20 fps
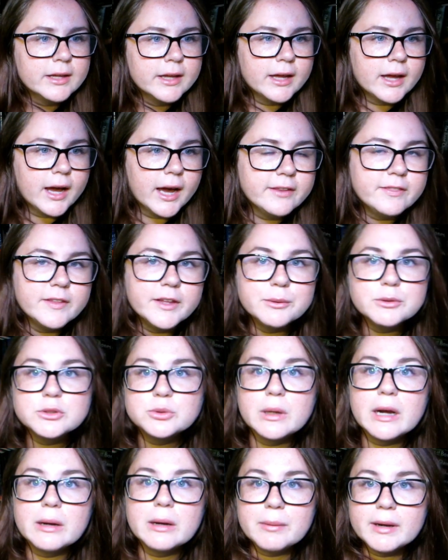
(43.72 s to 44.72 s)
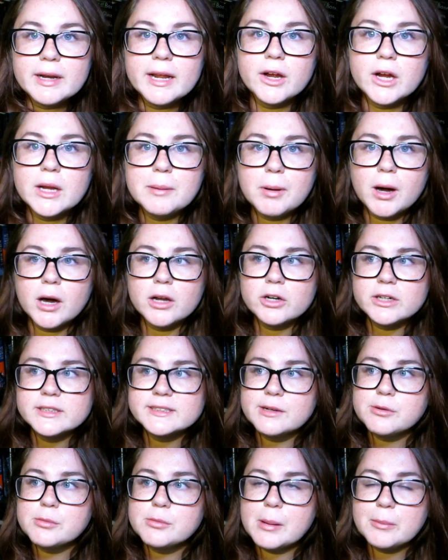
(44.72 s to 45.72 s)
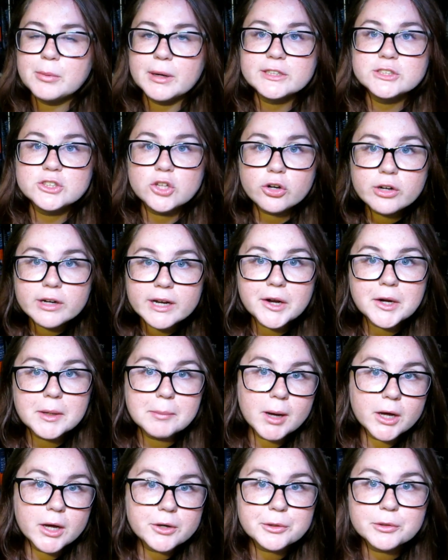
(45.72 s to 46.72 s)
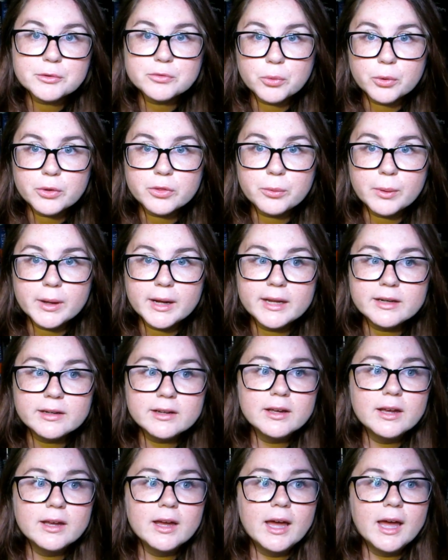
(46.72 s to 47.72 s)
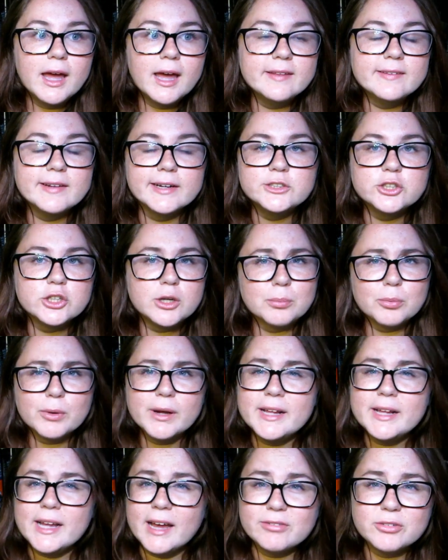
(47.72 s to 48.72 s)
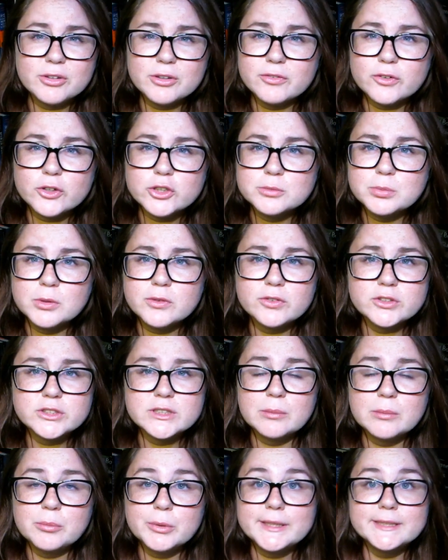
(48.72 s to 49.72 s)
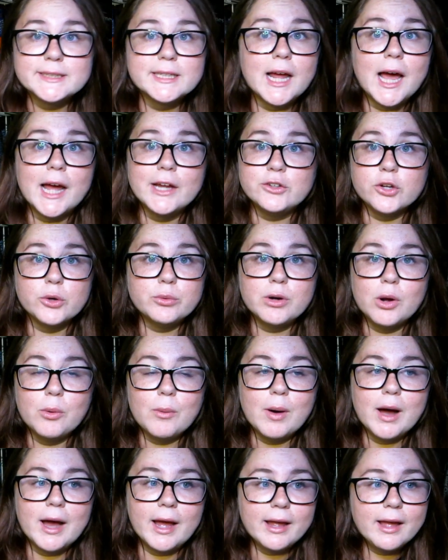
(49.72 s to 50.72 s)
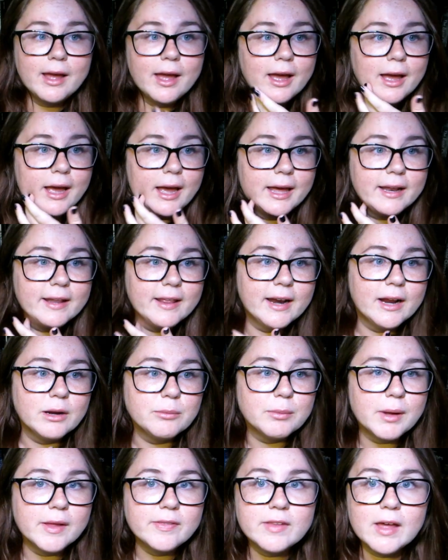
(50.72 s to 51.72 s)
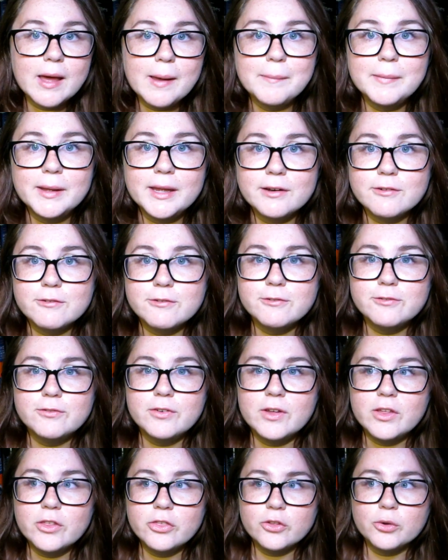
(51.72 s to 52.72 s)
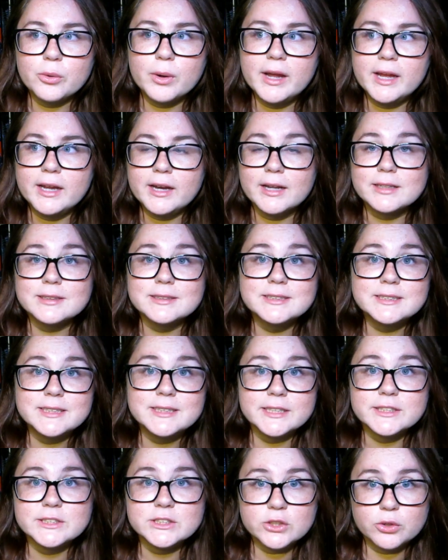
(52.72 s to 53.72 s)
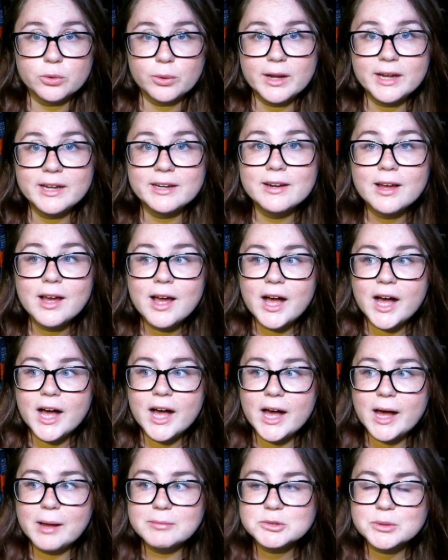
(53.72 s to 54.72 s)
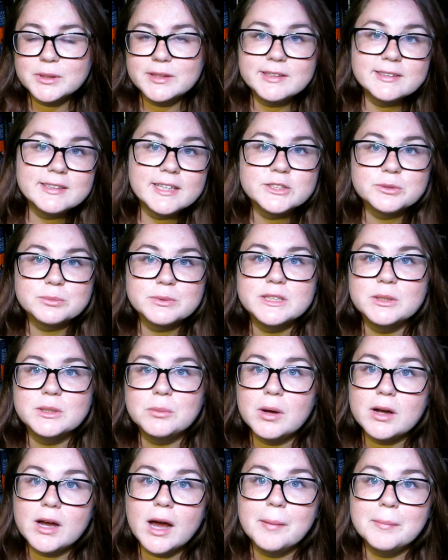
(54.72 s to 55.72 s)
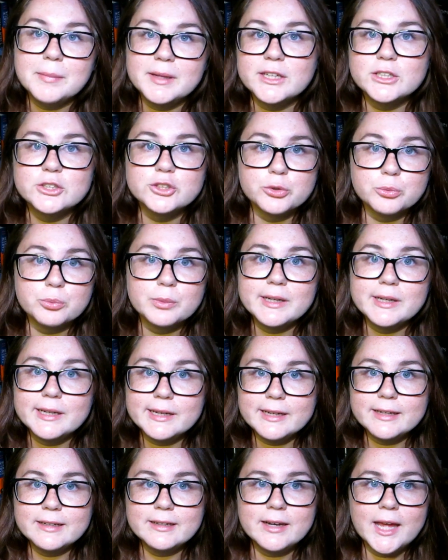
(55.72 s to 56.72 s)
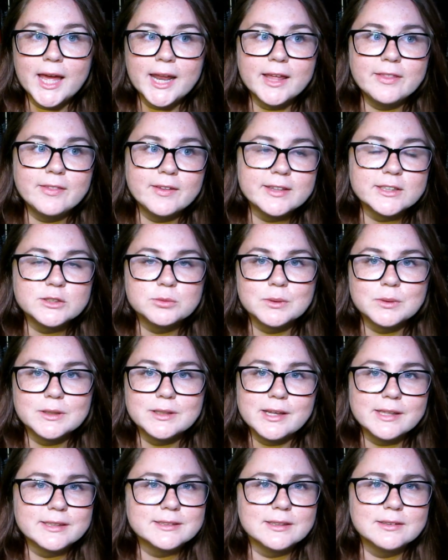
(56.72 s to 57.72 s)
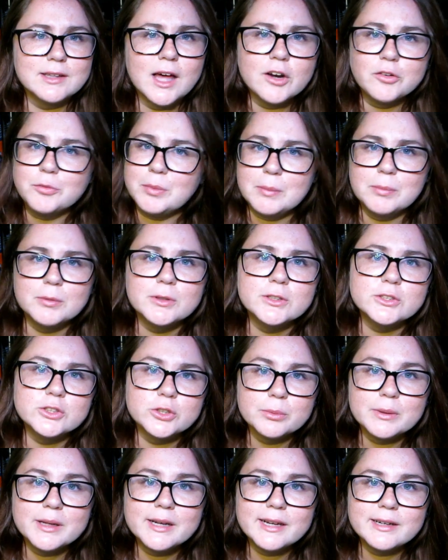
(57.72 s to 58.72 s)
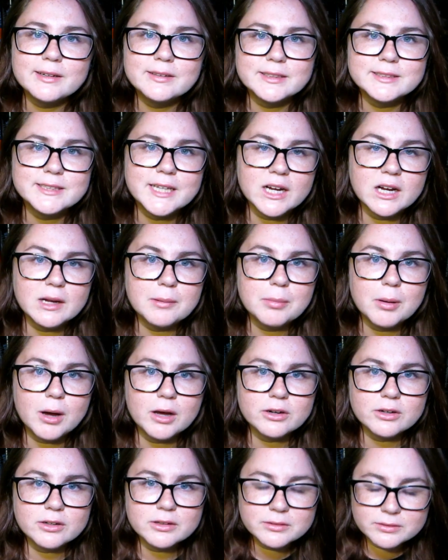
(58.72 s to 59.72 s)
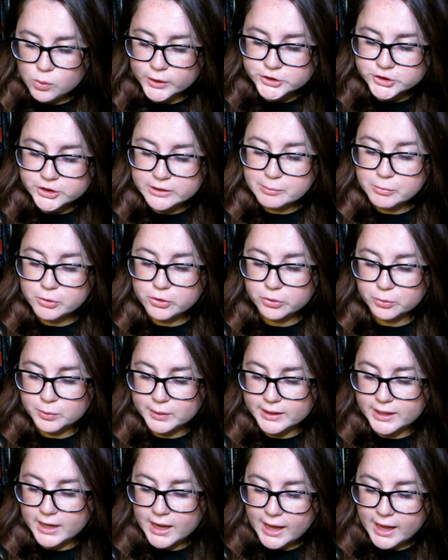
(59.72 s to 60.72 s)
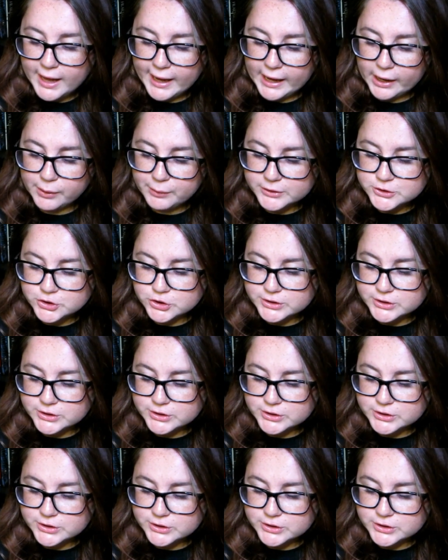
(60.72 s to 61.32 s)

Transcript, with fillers: I think it was when I read Harry Potter because I remember I started Harry Potter in fourth grade, and I took a break after the first book for some reason. I don't know why. And then I read them in fifth grade and sixth grade. Um, so I think that's really what got me into reading, and I think that's what gets a lot of people into reading is Harry Potter. Question number three: How has your